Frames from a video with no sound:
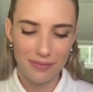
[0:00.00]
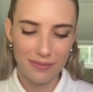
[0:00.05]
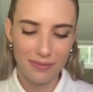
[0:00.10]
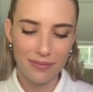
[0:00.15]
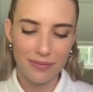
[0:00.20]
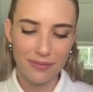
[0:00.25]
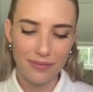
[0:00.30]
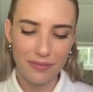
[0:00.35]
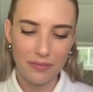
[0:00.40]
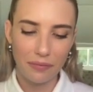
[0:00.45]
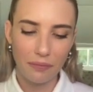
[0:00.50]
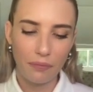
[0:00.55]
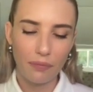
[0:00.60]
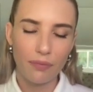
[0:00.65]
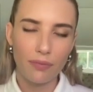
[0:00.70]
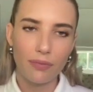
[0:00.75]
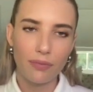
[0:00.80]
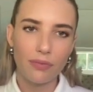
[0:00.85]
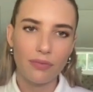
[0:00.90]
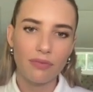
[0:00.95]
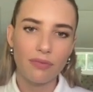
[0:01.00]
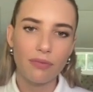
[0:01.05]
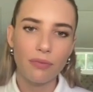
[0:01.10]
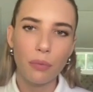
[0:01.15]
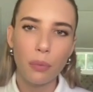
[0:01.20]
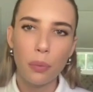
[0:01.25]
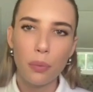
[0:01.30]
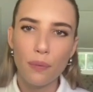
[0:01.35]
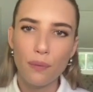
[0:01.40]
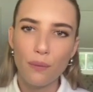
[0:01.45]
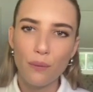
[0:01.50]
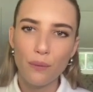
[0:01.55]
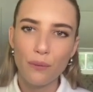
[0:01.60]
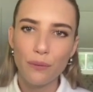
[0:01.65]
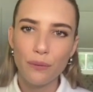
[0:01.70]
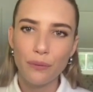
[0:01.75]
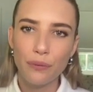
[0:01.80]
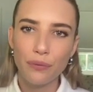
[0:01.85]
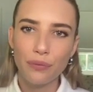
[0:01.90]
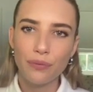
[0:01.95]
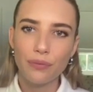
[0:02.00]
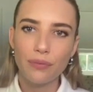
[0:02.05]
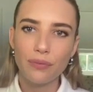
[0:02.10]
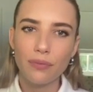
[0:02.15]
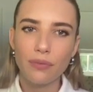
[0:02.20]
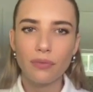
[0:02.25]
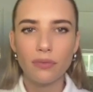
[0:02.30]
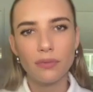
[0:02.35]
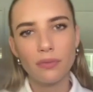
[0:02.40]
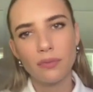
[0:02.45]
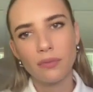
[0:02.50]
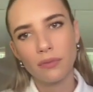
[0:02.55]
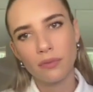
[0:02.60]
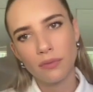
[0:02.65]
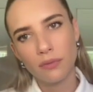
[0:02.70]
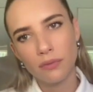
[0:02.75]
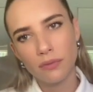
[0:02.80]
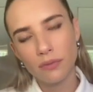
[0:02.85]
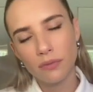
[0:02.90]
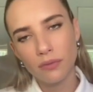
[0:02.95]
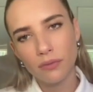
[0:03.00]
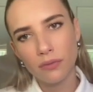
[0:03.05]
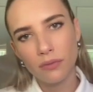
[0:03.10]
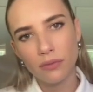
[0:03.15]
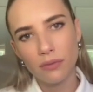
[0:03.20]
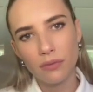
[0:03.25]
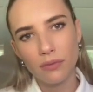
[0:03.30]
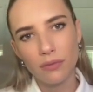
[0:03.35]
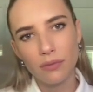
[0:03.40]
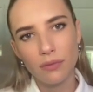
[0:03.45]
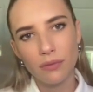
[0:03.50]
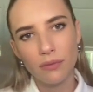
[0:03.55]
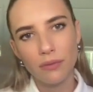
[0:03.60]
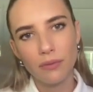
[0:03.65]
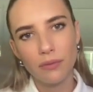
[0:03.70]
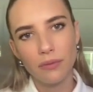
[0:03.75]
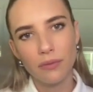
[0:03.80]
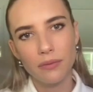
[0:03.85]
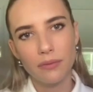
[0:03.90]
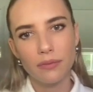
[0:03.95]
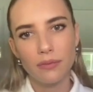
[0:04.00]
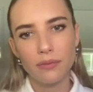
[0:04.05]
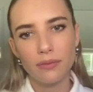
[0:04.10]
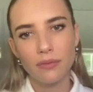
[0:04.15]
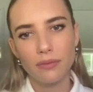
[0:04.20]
The person shown says nothing.